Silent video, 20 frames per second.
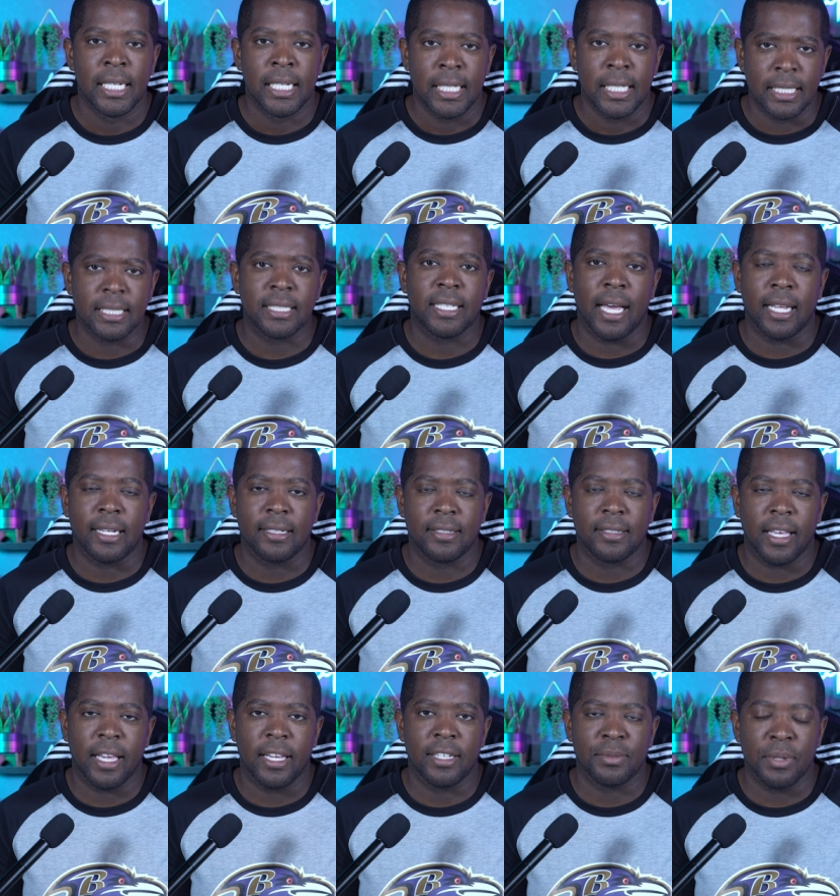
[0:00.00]
this kind of
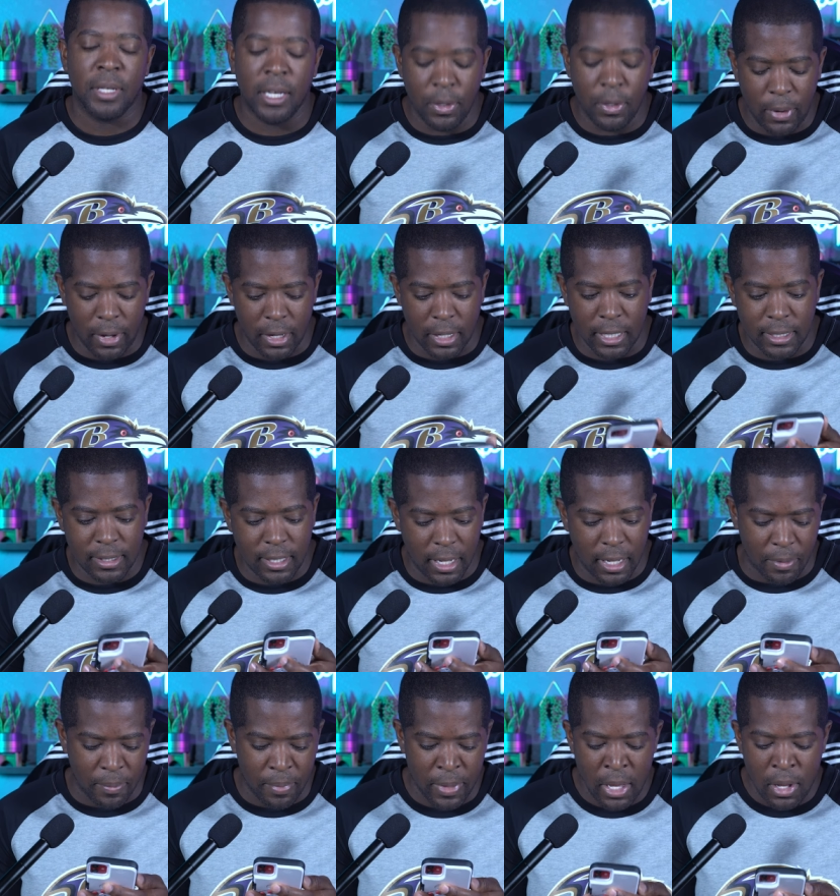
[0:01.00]
scares me. Anyway, he
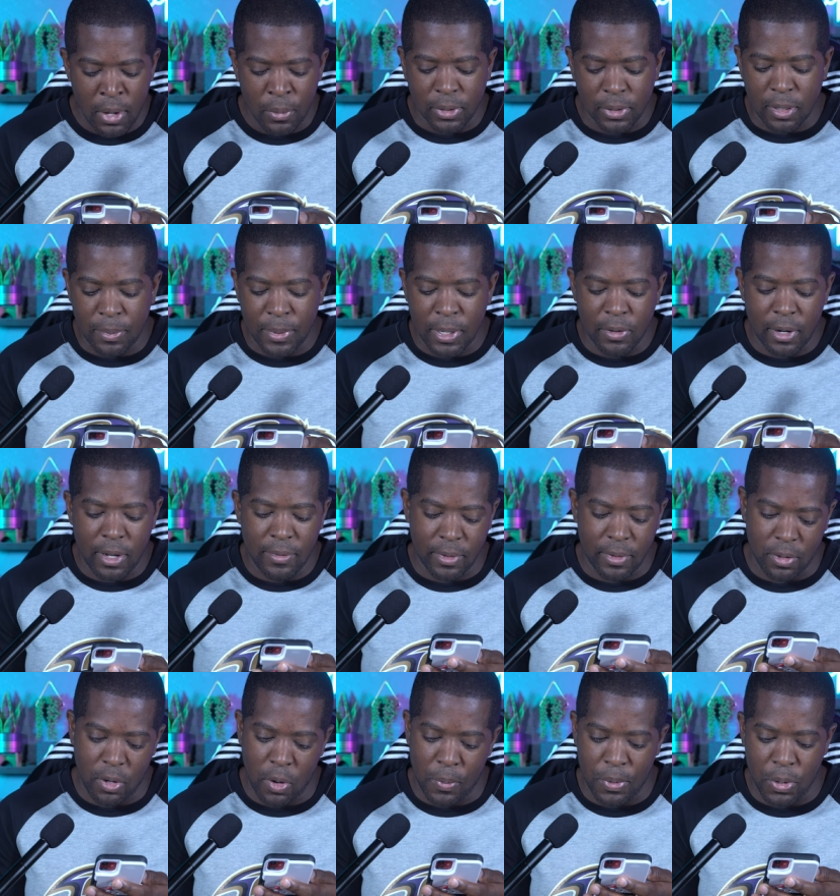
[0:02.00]
said, what's up,
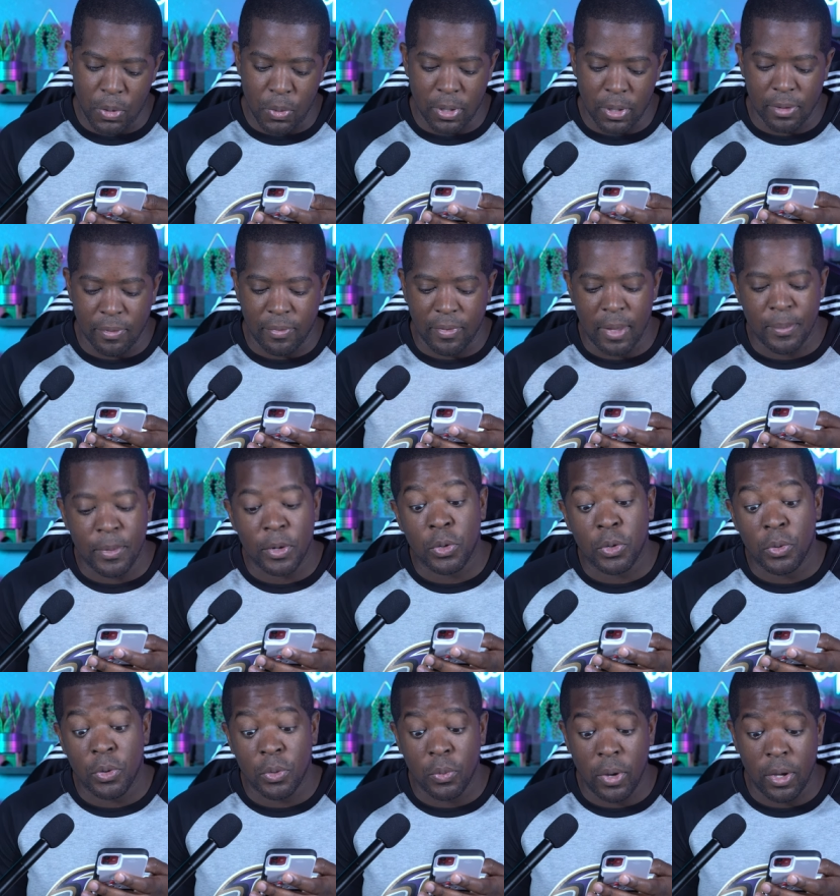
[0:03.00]
Engraving? Hope you and the fam are
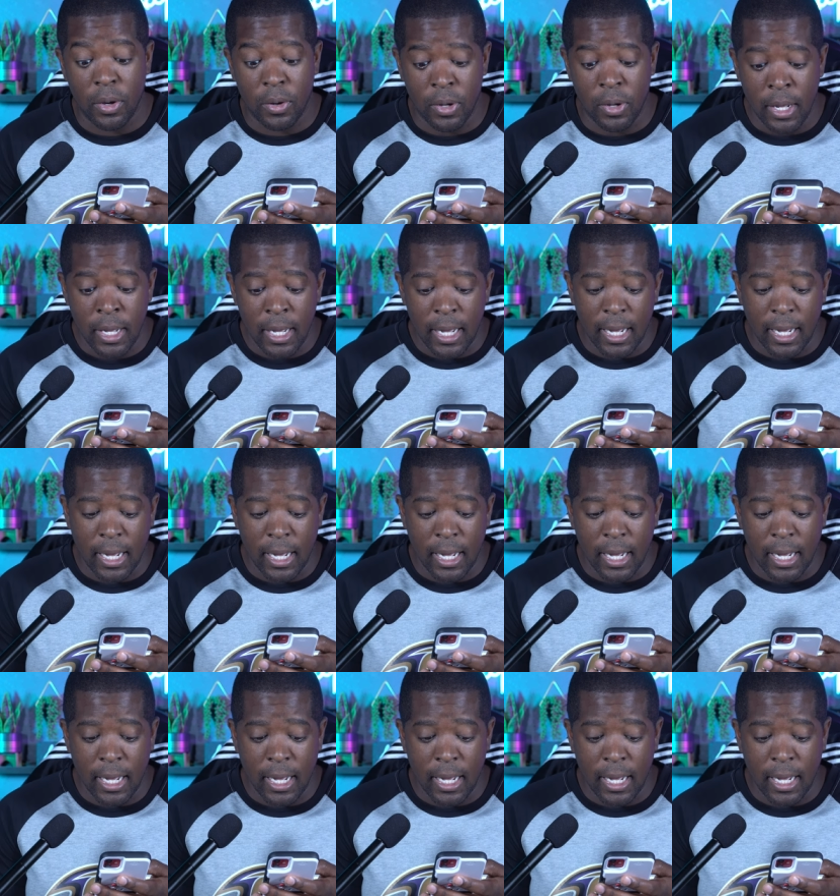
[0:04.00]
doing well.